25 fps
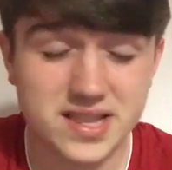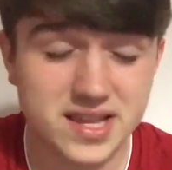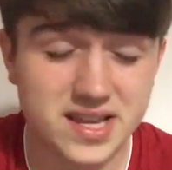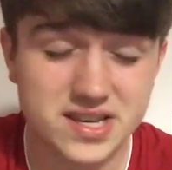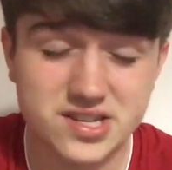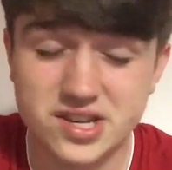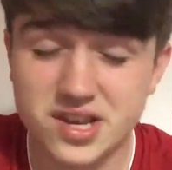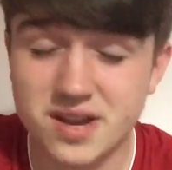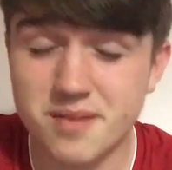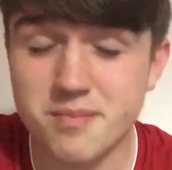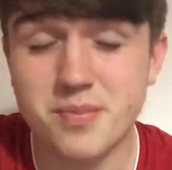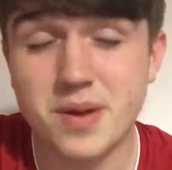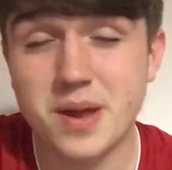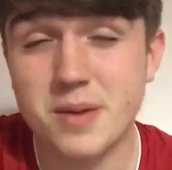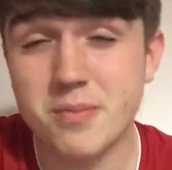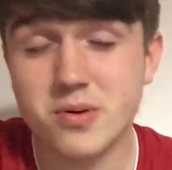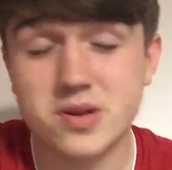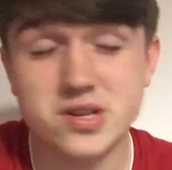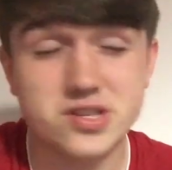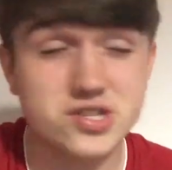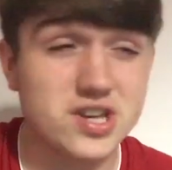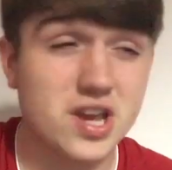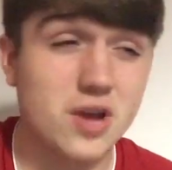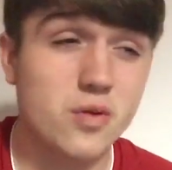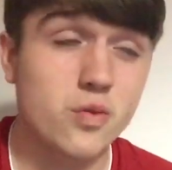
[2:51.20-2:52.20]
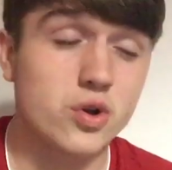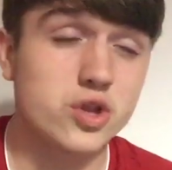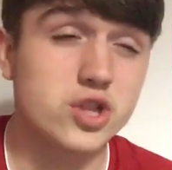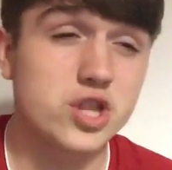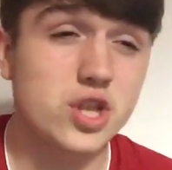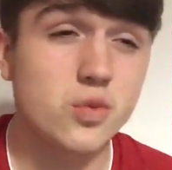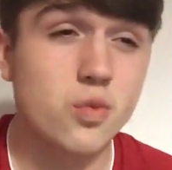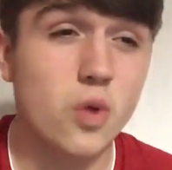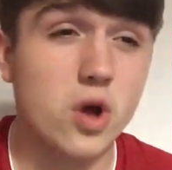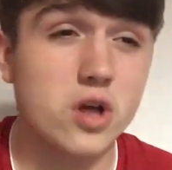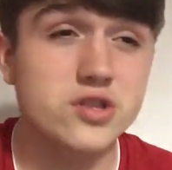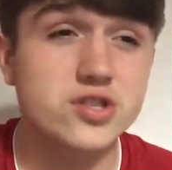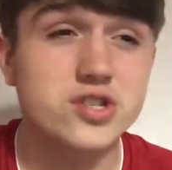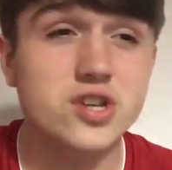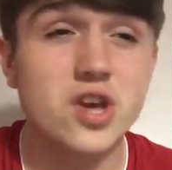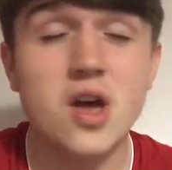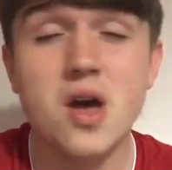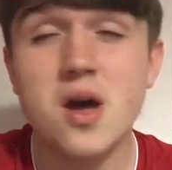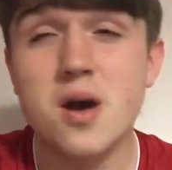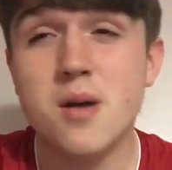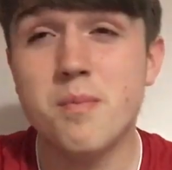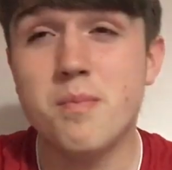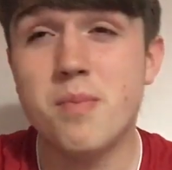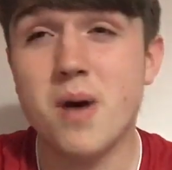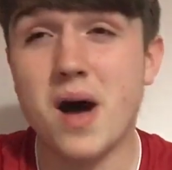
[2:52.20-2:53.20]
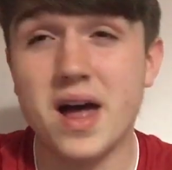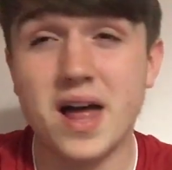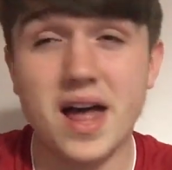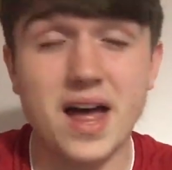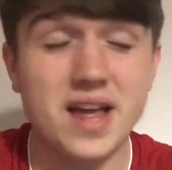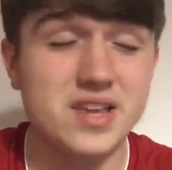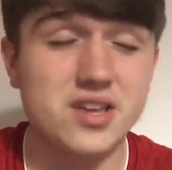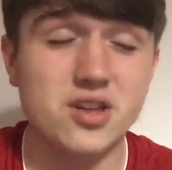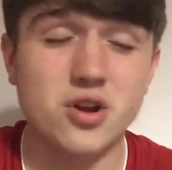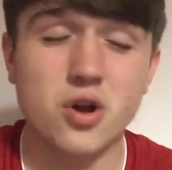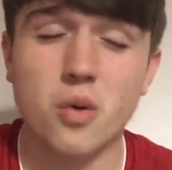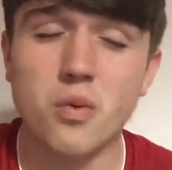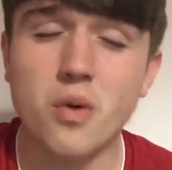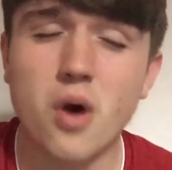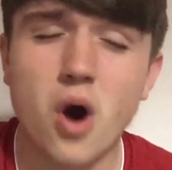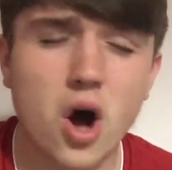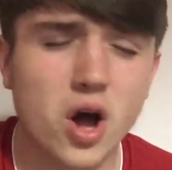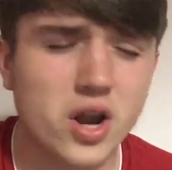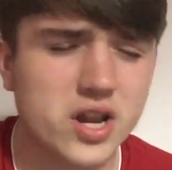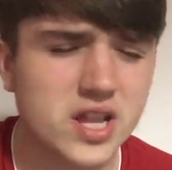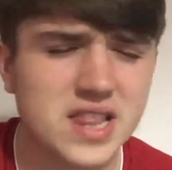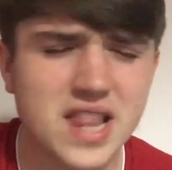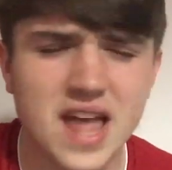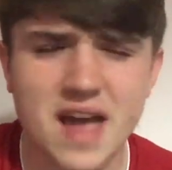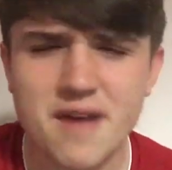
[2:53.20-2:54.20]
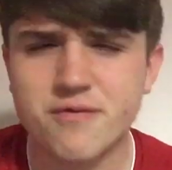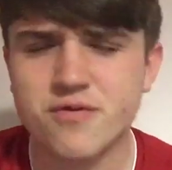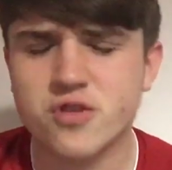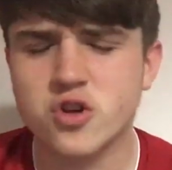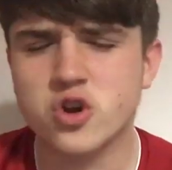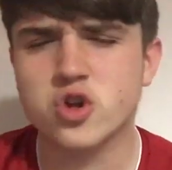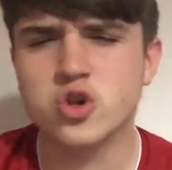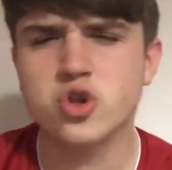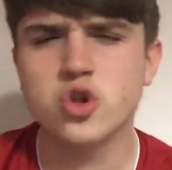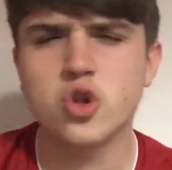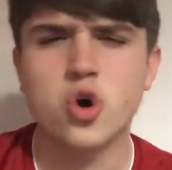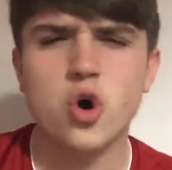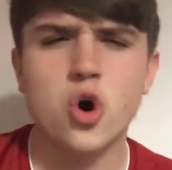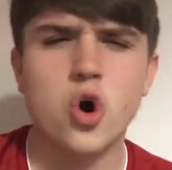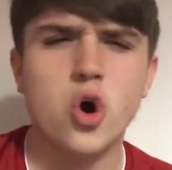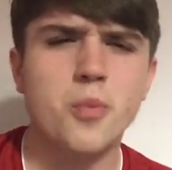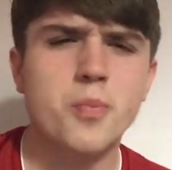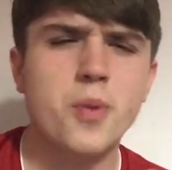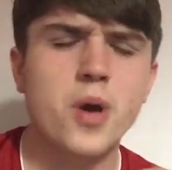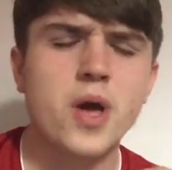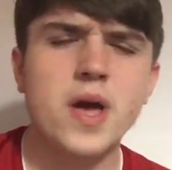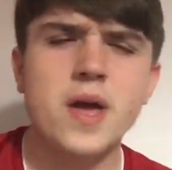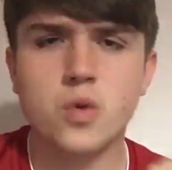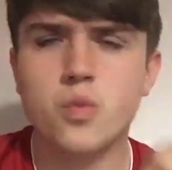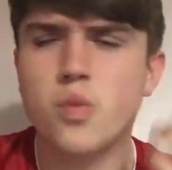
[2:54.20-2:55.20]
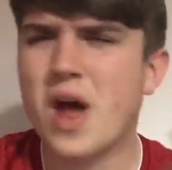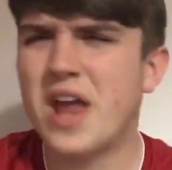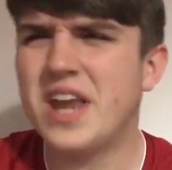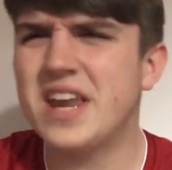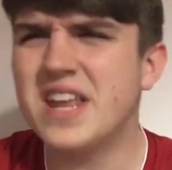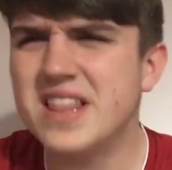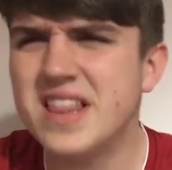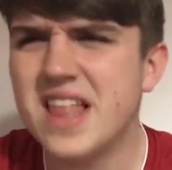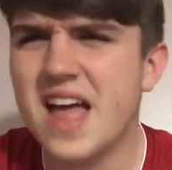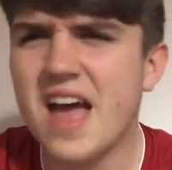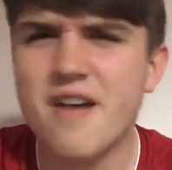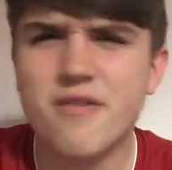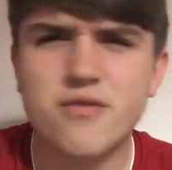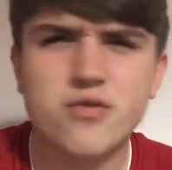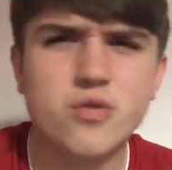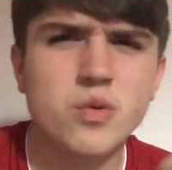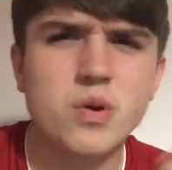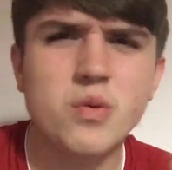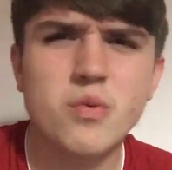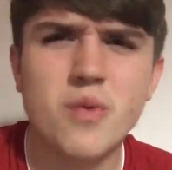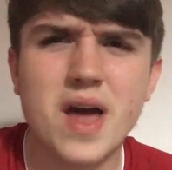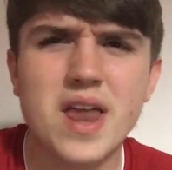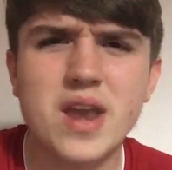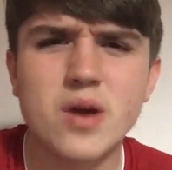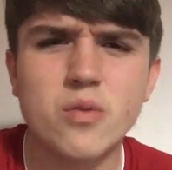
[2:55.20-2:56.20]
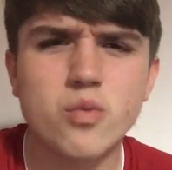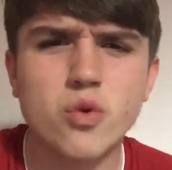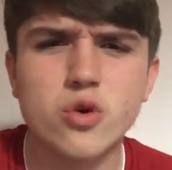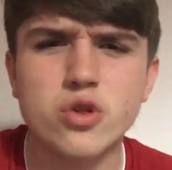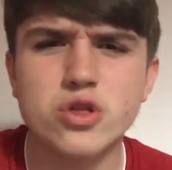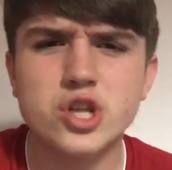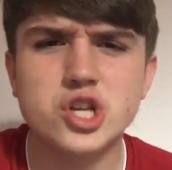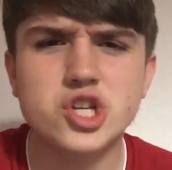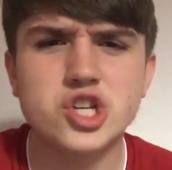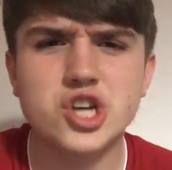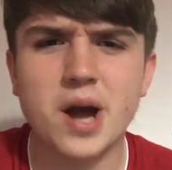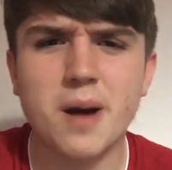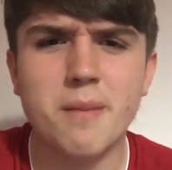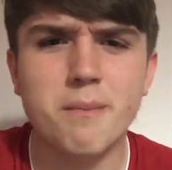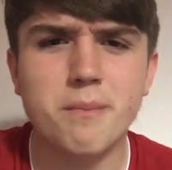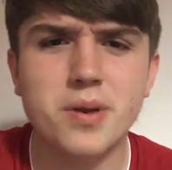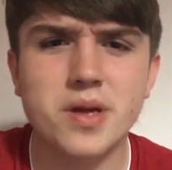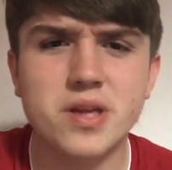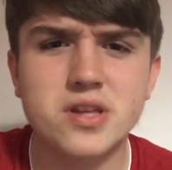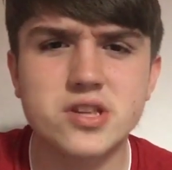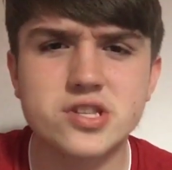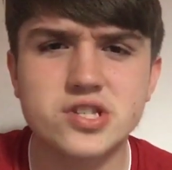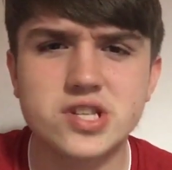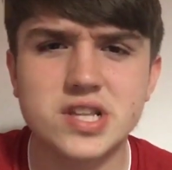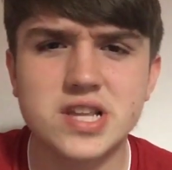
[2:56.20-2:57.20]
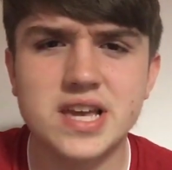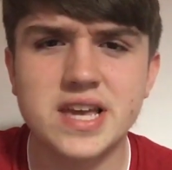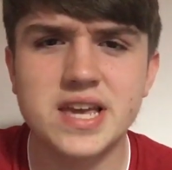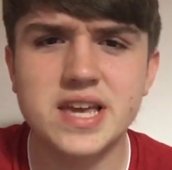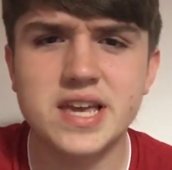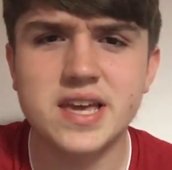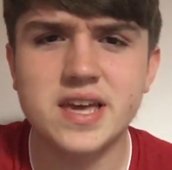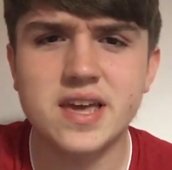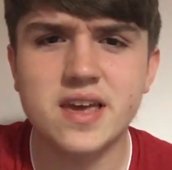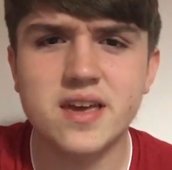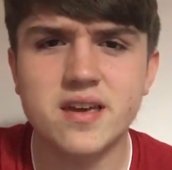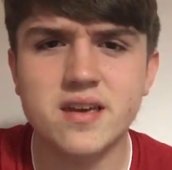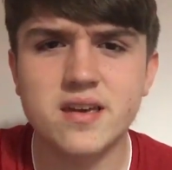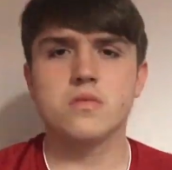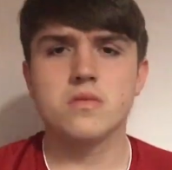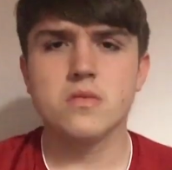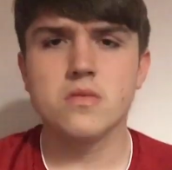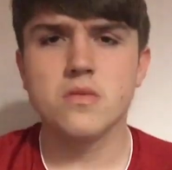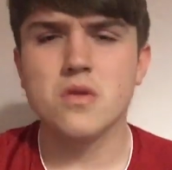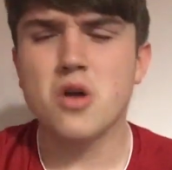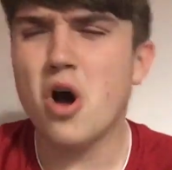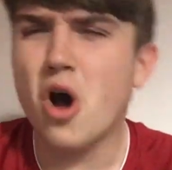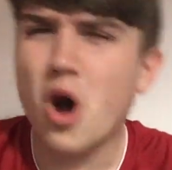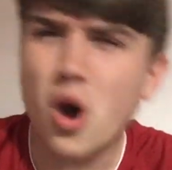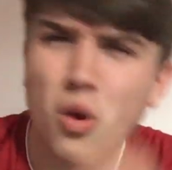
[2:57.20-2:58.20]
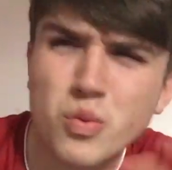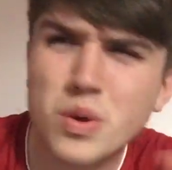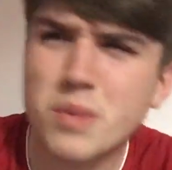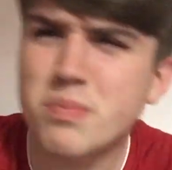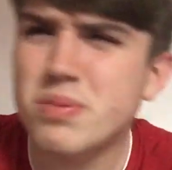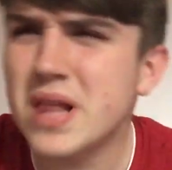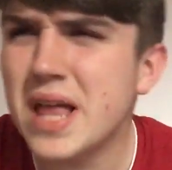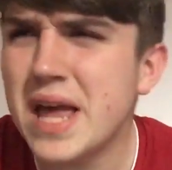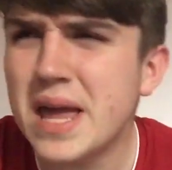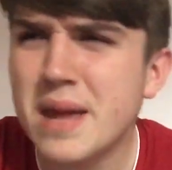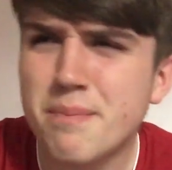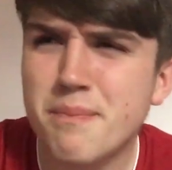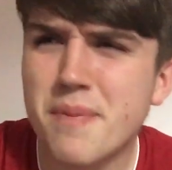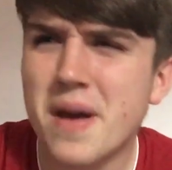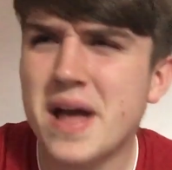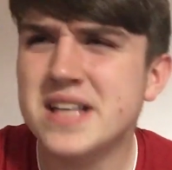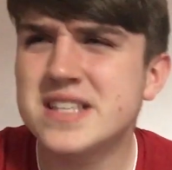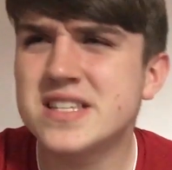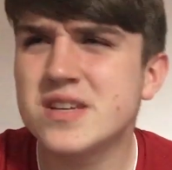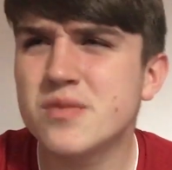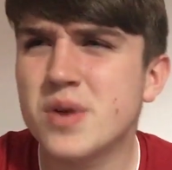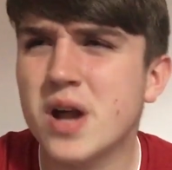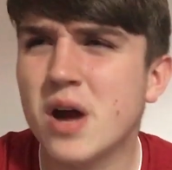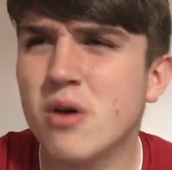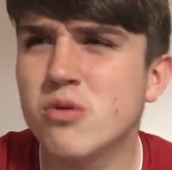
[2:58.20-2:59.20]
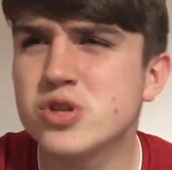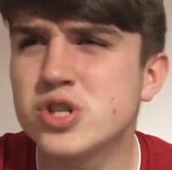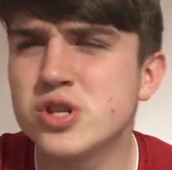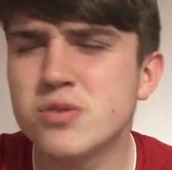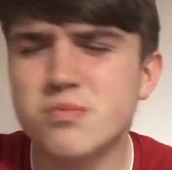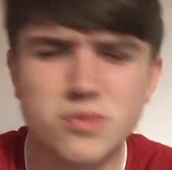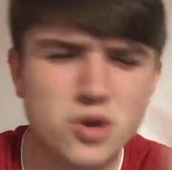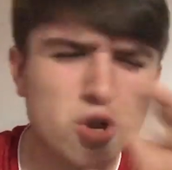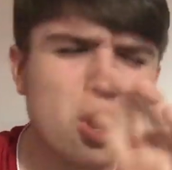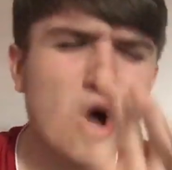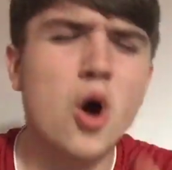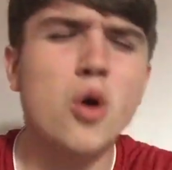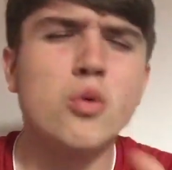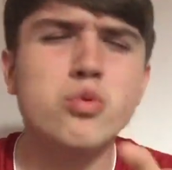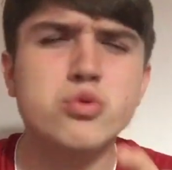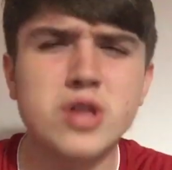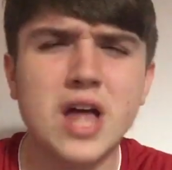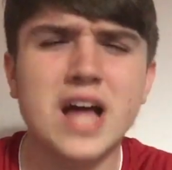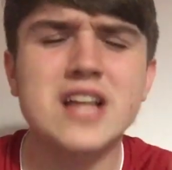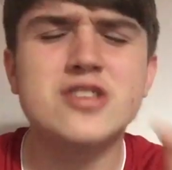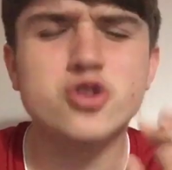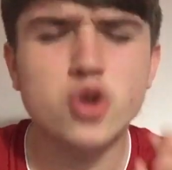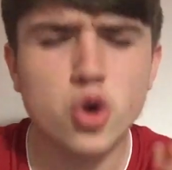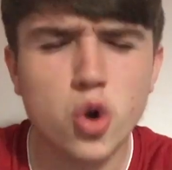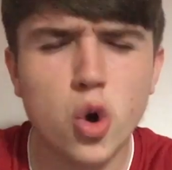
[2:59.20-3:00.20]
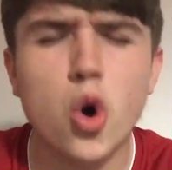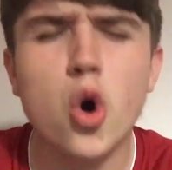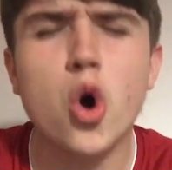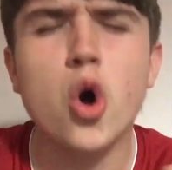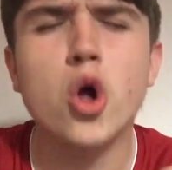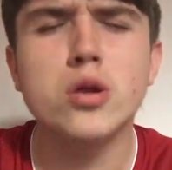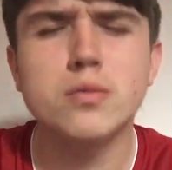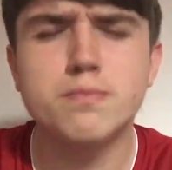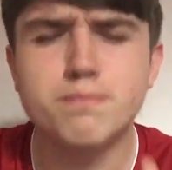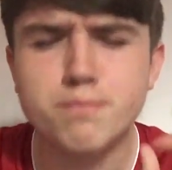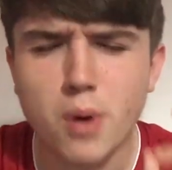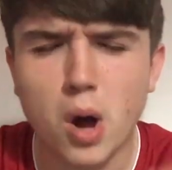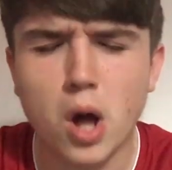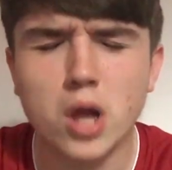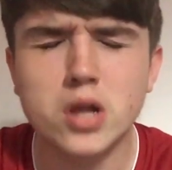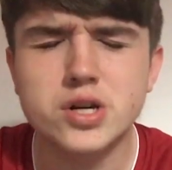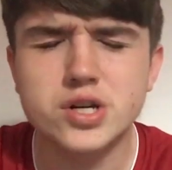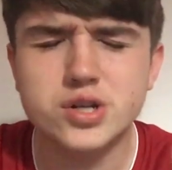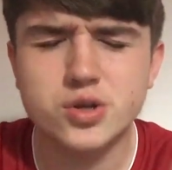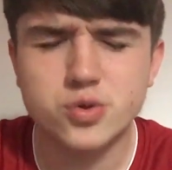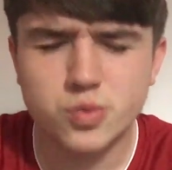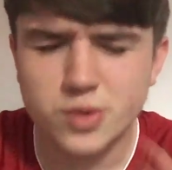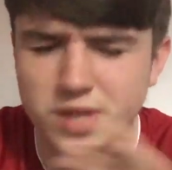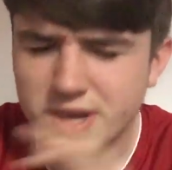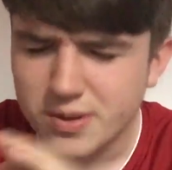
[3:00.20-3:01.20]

Listen, and people can say what they want, I, I, uh, you know, oh, he left the club. When he left, we went and won the Champions League oh, we played better without him. No, that's all bollock.